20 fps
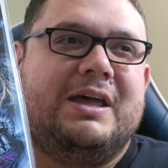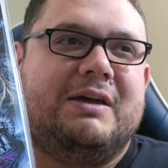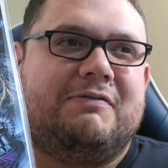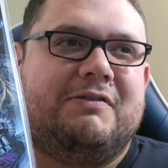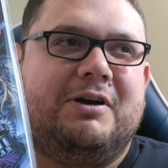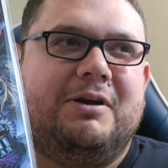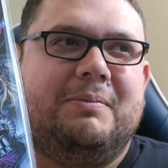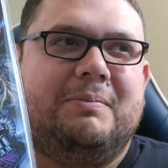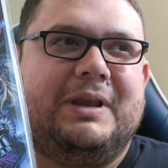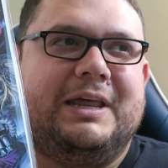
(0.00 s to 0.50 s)

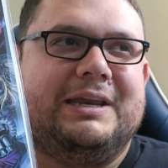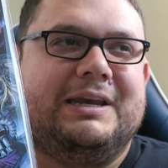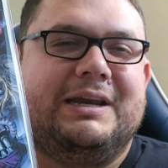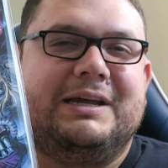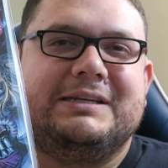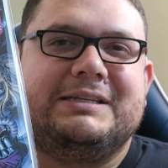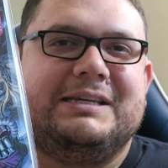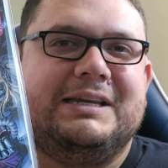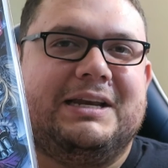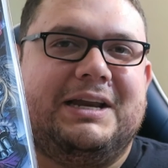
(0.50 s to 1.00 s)
from like
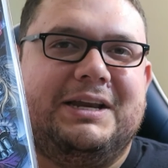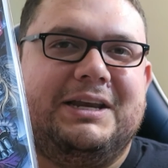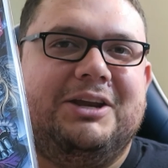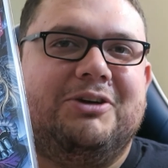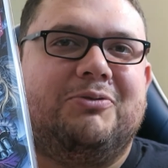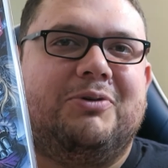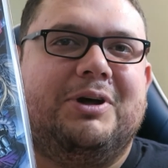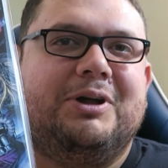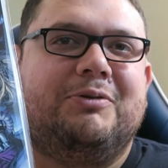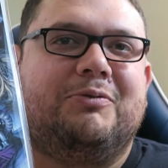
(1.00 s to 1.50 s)

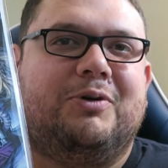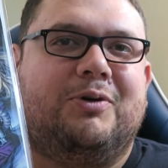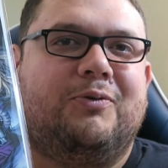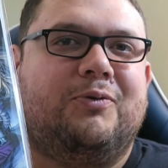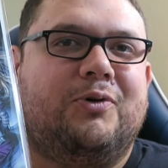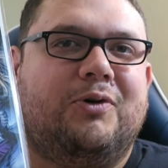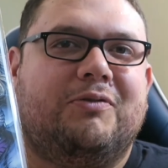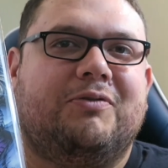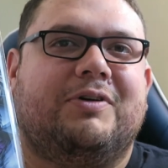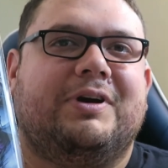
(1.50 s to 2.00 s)
1991 where
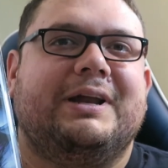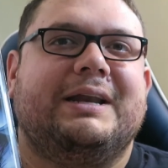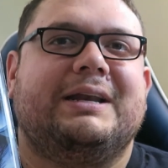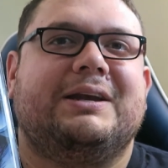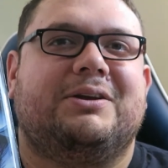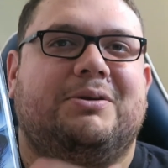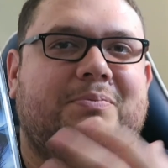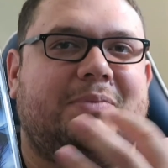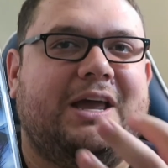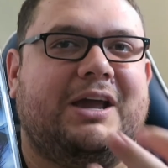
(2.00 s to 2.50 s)
Wolverine
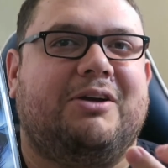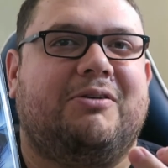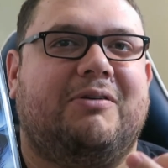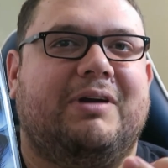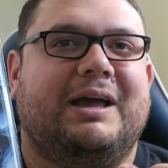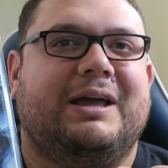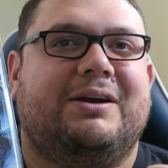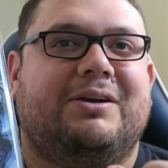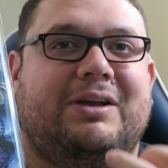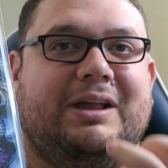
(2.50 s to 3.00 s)
and Omega
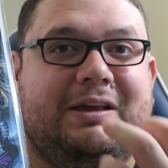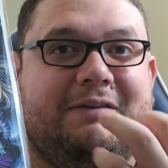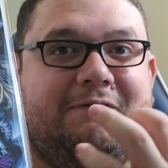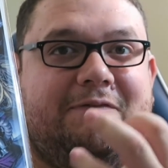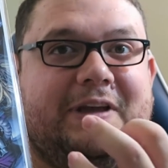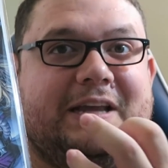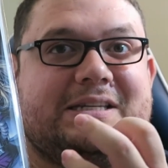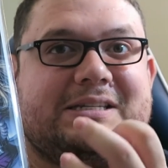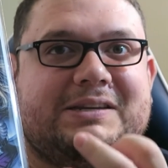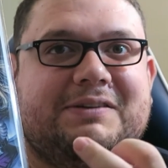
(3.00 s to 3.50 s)
Red are like
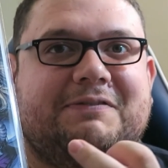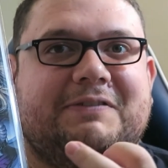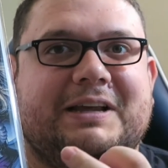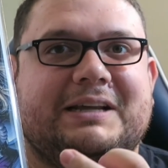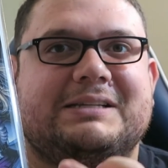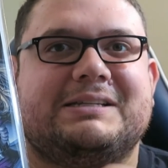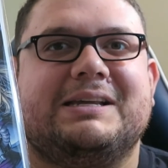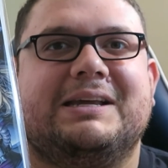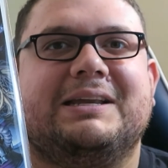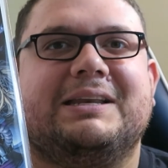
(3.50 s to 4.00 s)
face to
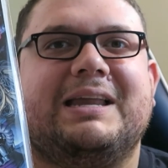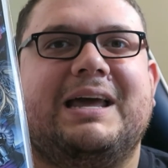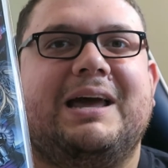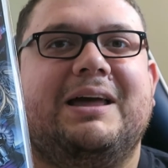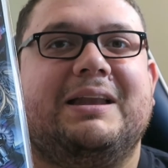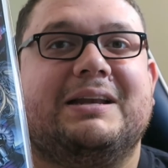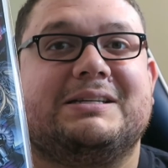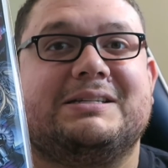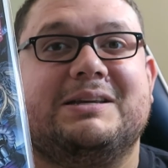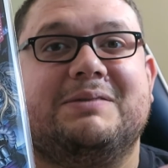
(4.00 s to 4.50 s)
face like
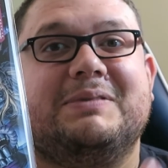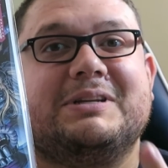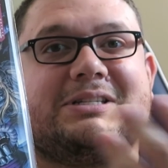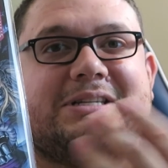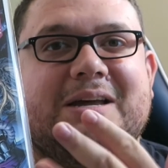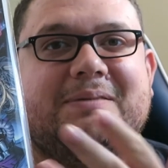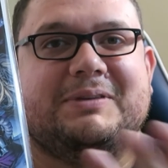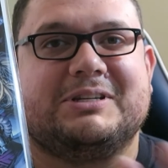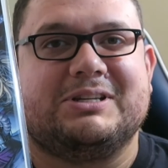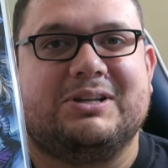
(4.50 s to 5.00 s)
that. So
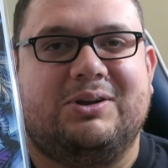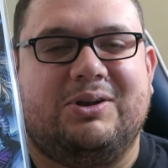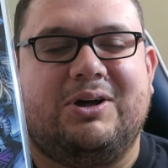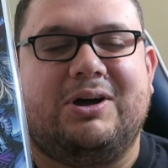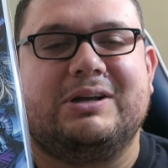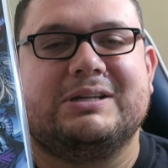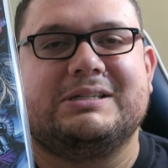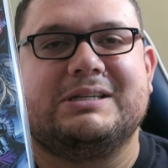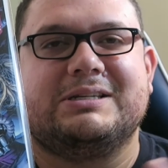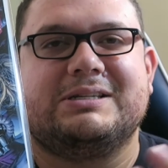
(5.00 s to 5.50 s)
this time it's
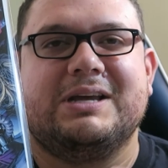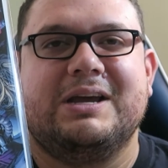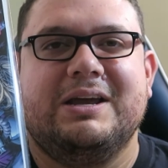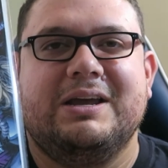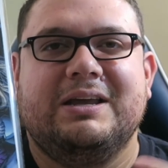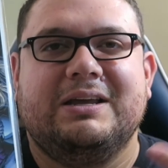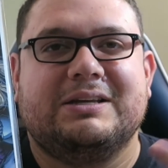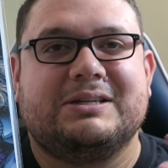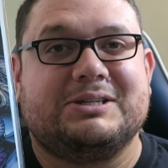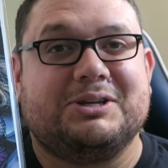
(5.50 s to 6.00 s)
Colossus.
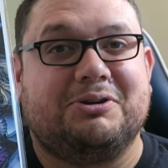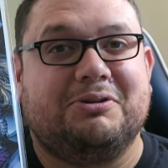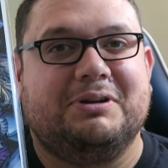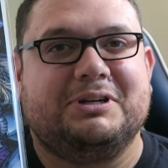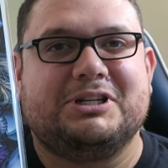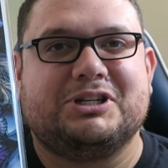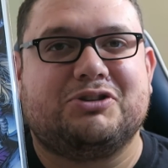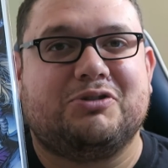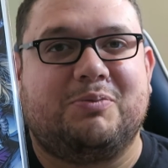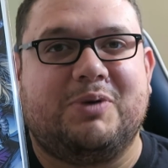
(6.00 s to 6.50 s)
So
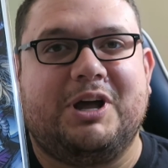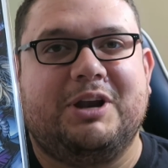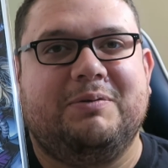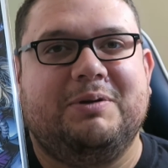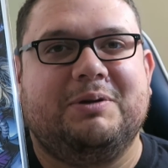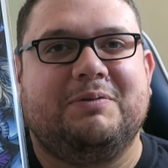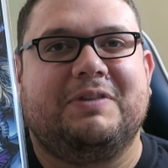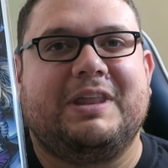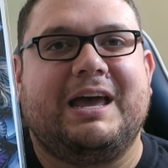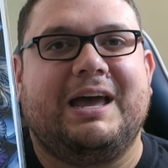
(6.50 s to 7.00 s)
it just reminded
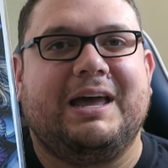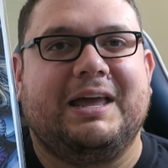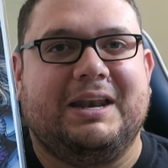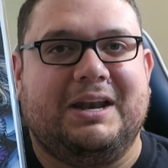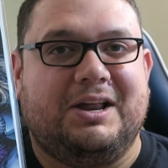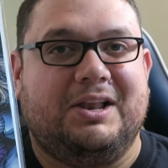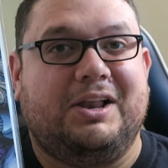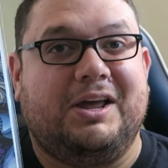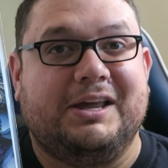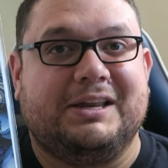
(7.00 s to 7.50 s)
me of that
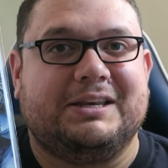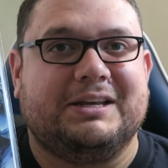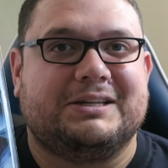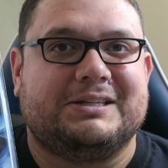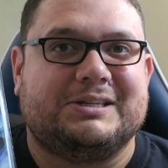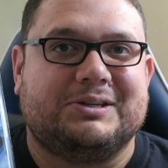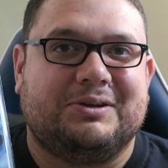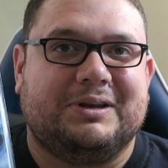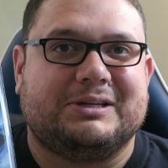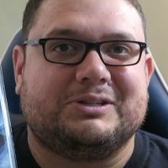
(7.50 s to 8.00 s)
and I liked
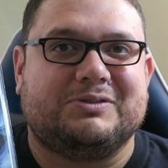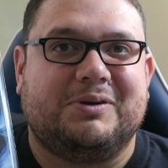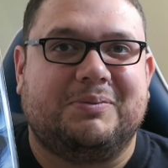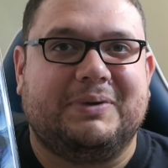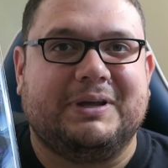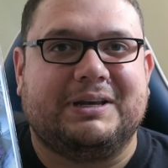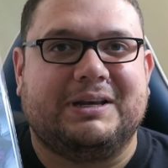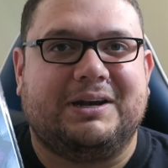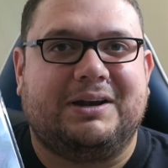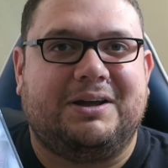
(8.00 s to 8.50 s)
it. So that's why I
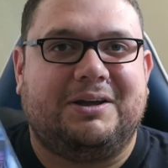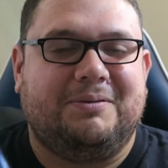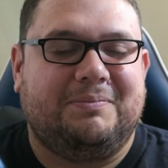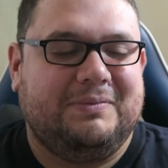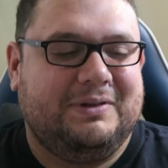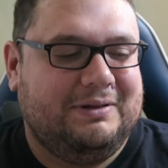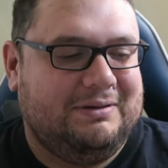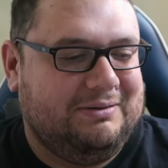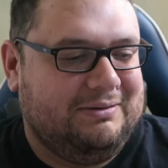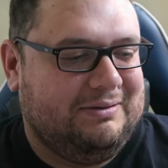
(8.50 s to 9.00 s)
picked it
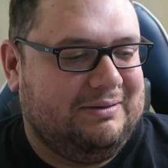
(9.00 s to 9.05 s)
up.